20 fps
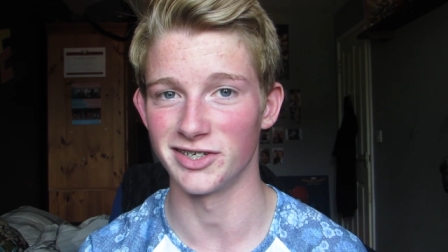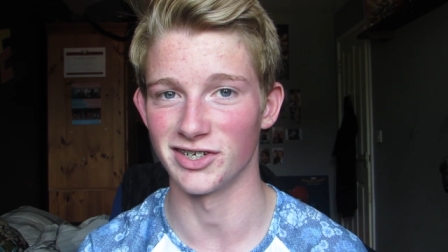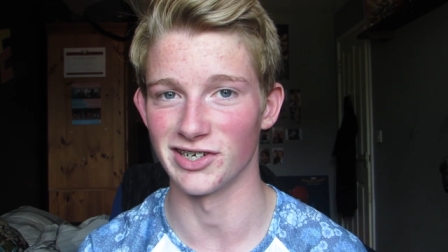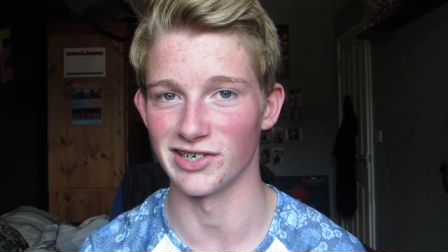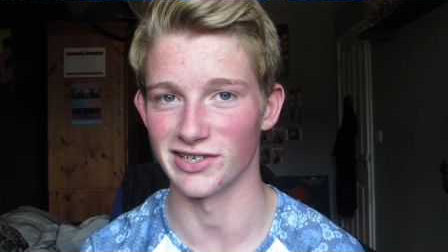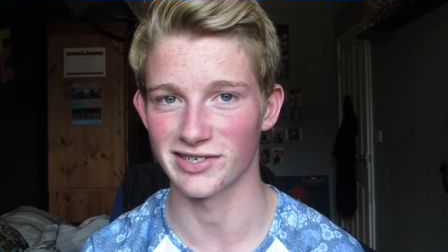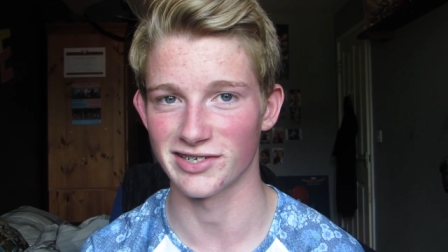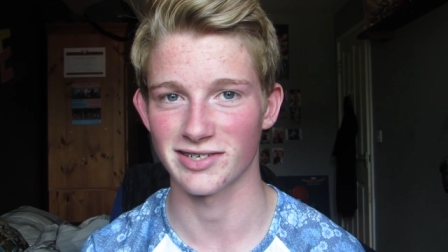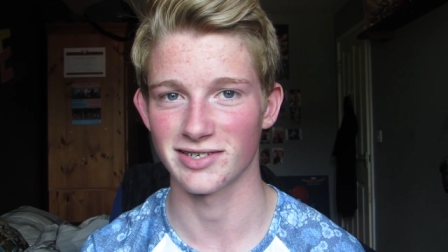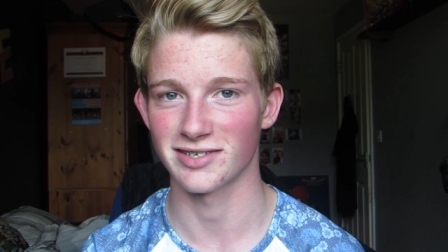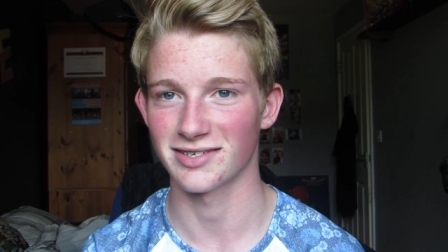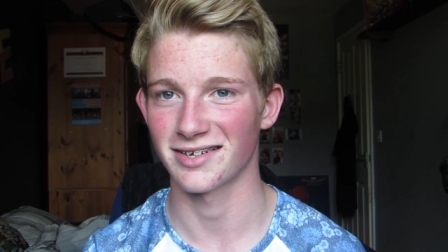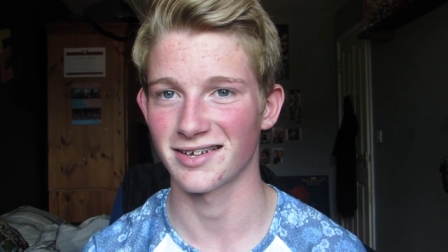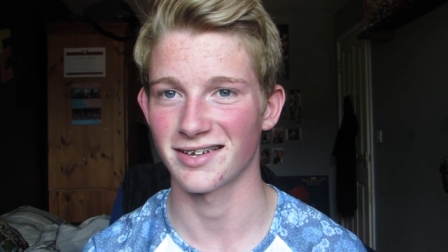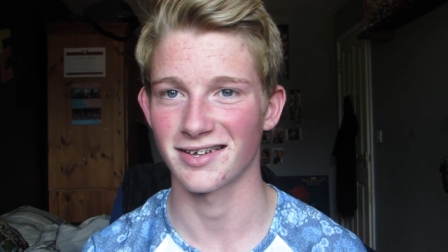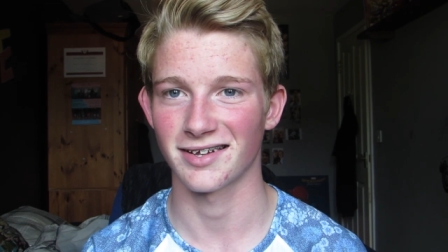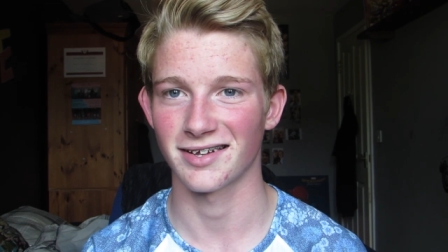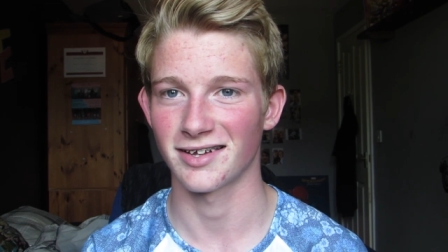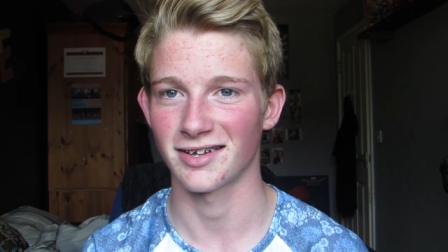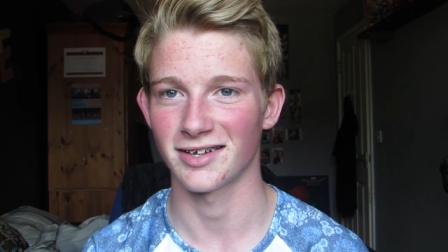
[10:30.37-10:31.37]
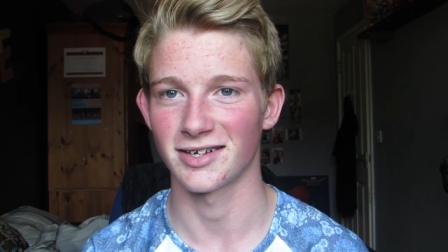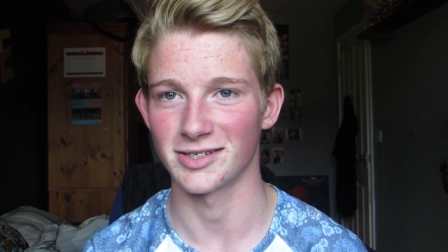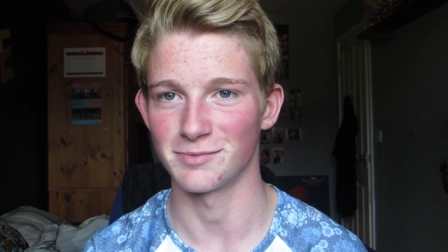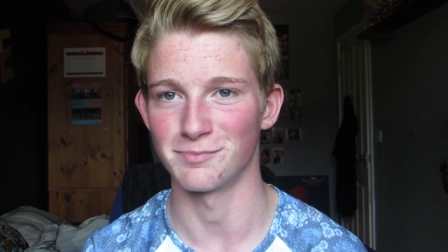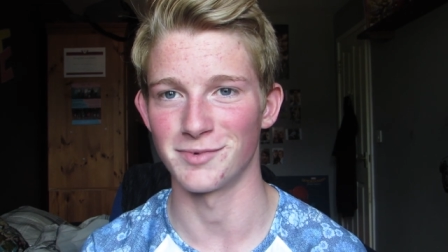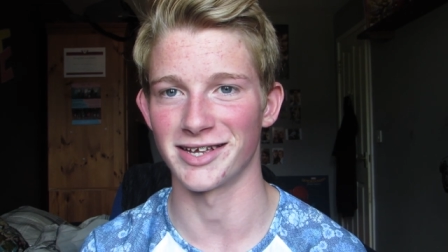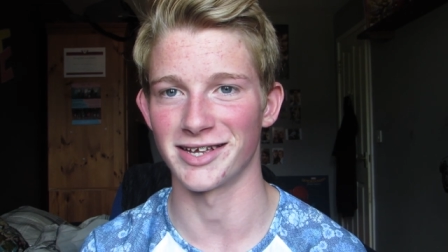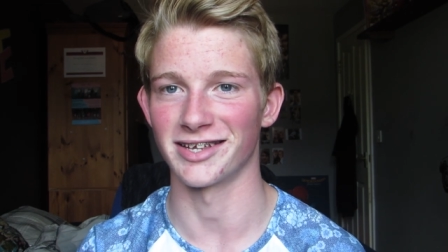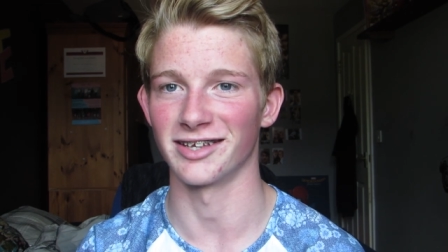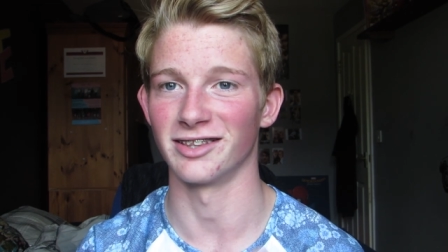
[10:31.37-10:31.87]
just
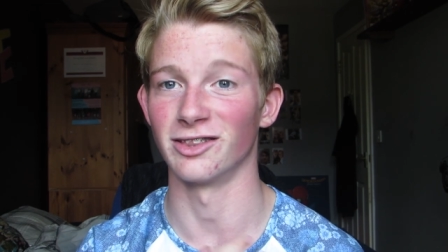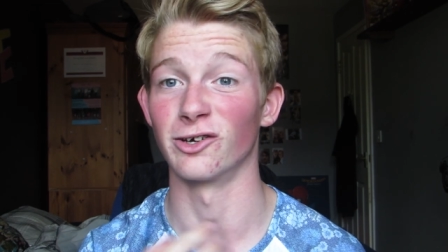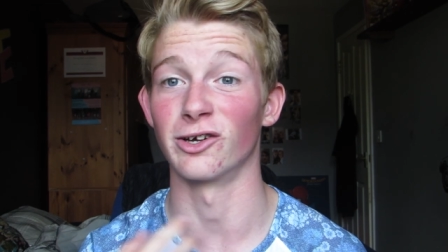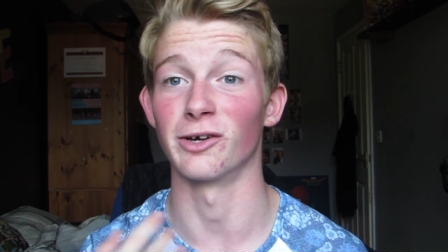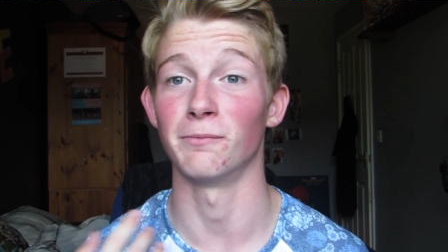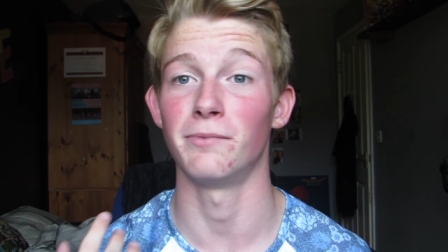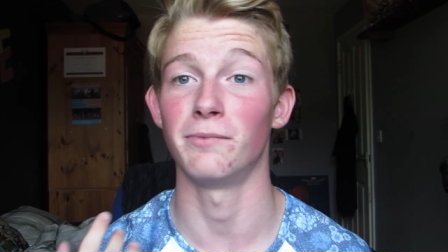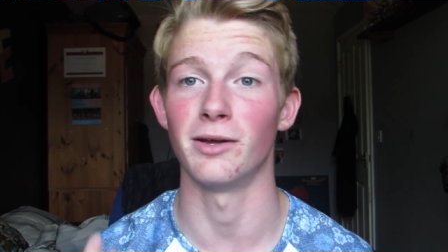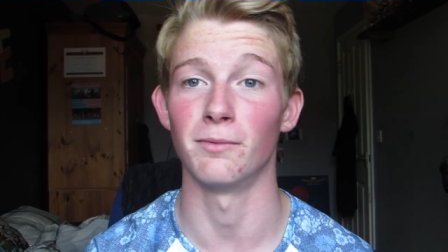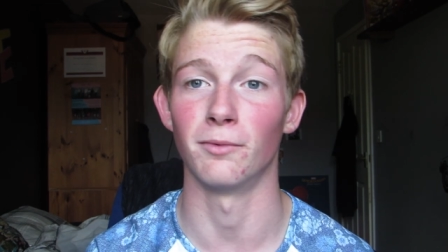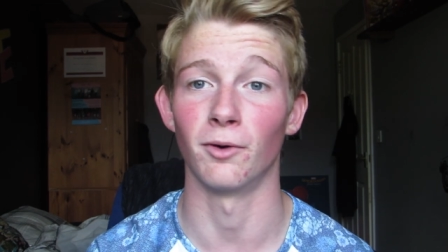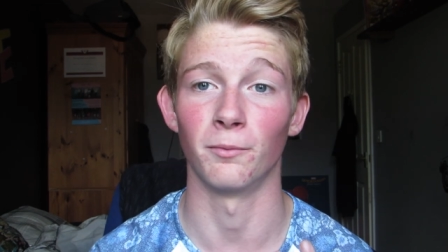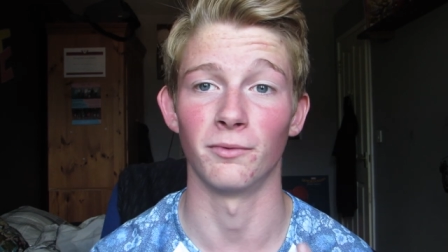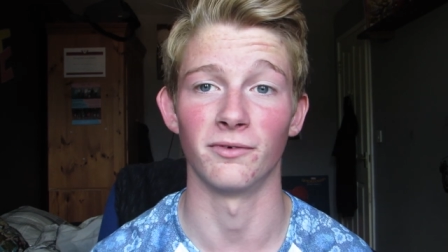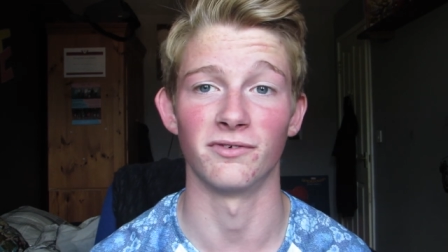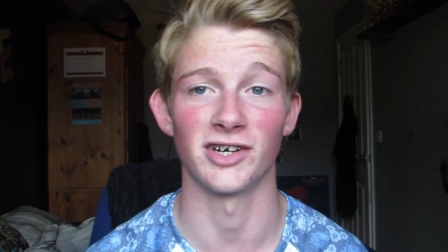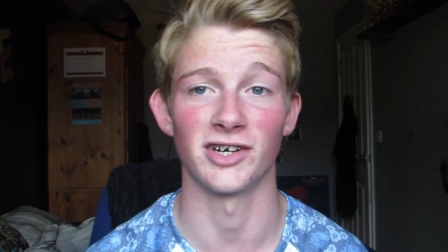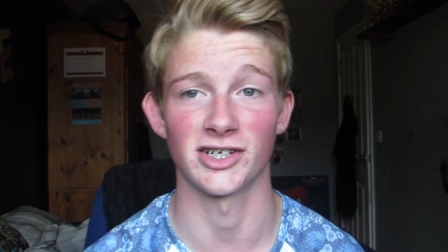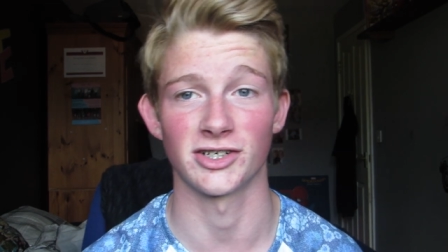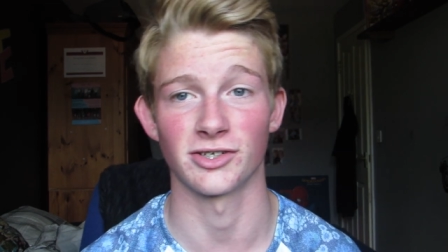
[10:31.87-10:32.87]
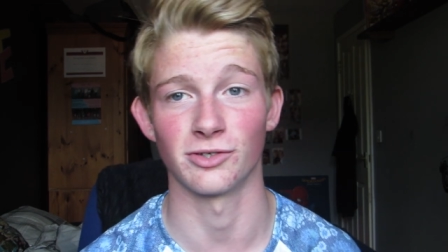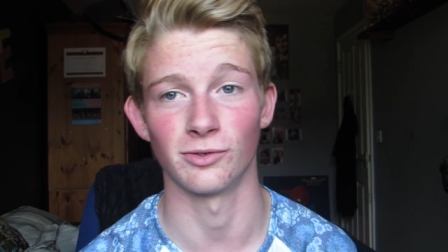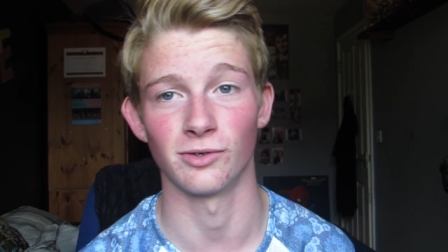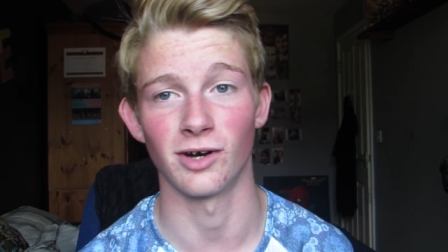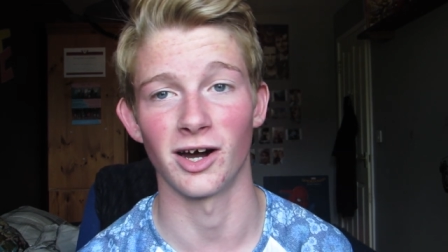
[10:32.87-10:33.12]
make it look a bit more professional.